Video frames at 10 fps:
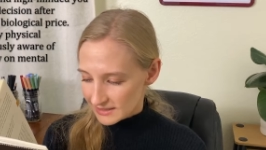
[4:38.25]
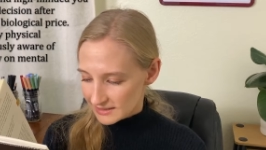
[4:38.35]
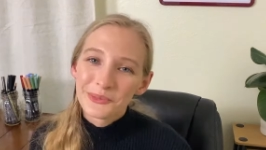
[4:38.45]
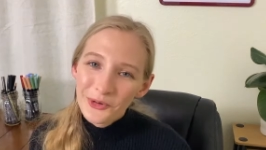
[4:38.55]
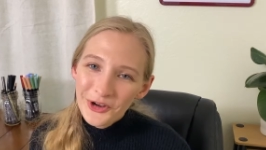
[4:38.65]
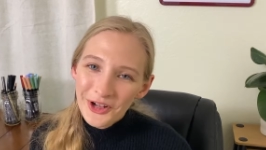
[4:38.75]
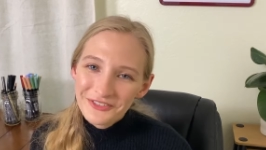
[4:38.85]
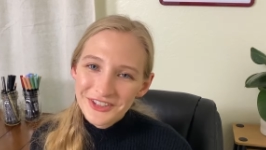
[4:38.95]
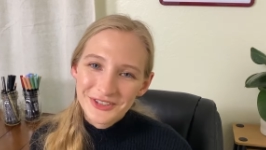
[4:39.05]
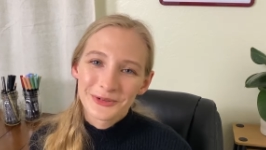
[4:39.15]
So the moral
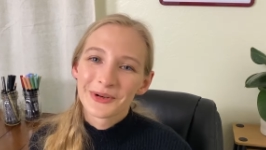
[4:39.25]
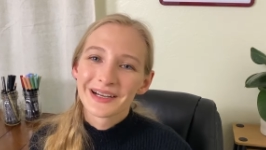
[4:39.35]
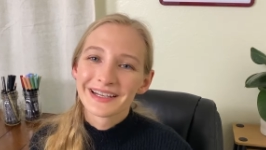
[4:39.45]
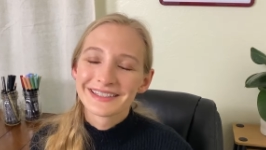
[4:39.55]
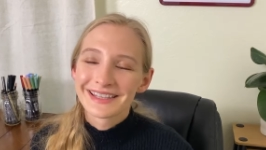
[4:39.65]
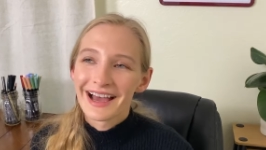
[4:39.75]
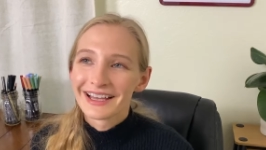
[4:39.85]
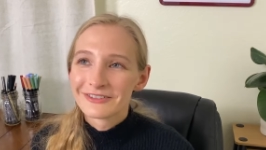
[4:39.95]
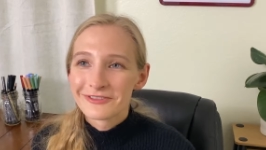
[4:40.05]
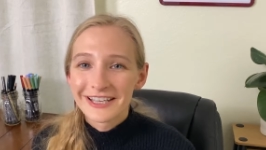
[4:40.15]
of the story is
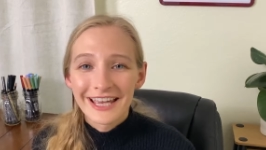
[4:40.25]
that if we